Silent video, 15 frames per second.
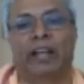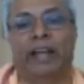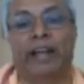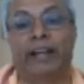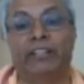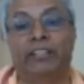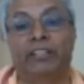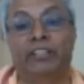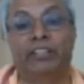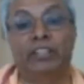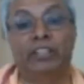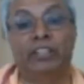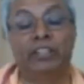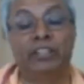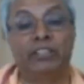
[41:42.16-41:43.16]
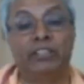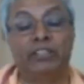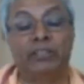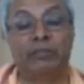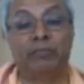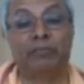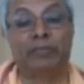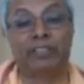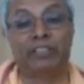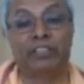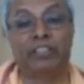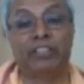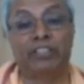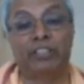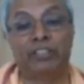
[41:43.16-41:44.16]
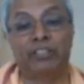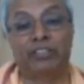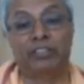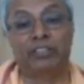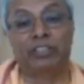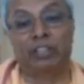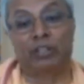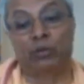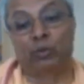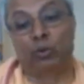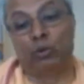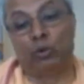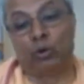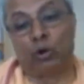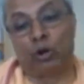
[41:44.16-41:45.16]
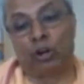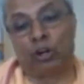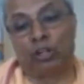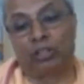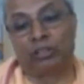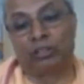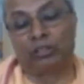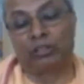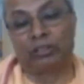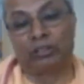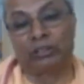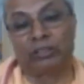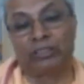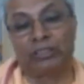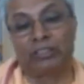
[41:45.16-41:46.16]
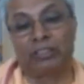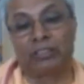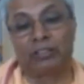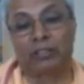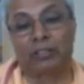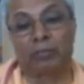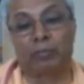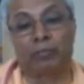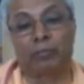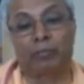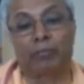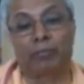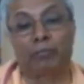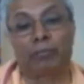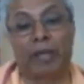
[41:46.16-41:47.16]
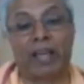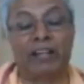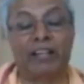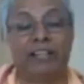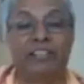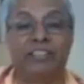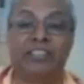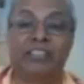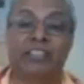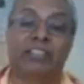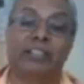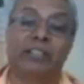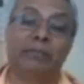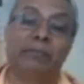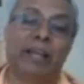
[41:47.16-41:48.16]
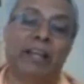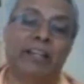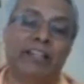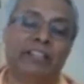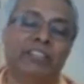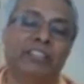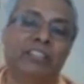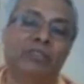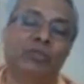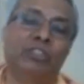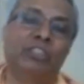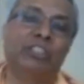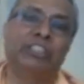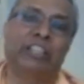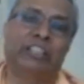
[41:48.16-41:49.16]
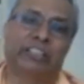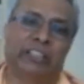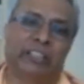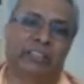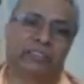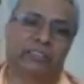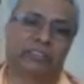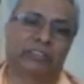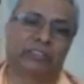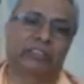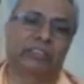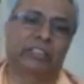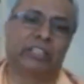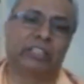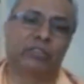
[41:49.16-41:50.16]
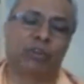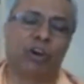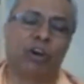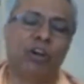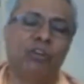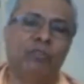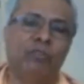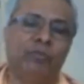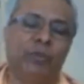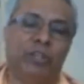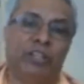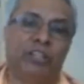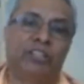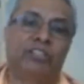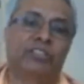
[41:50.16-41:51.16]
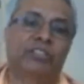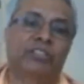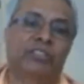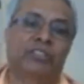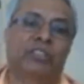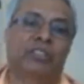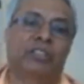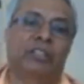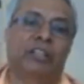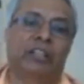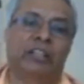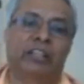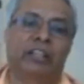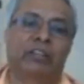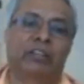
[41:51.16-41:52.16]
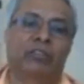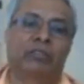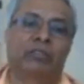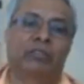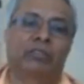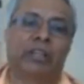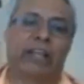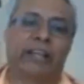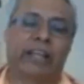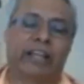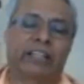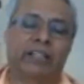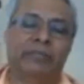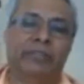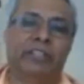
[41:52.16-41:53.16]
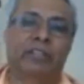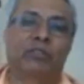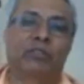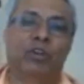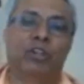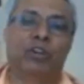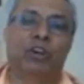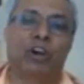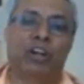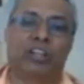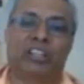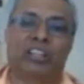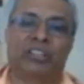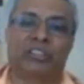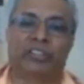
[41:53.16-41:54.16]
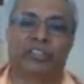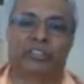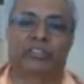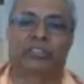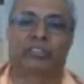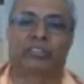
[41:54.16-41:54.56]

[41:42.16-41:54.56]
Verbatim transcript: And these vrittis, they go on balancing, rebalancing with each other. There is always a, an activity going on in this.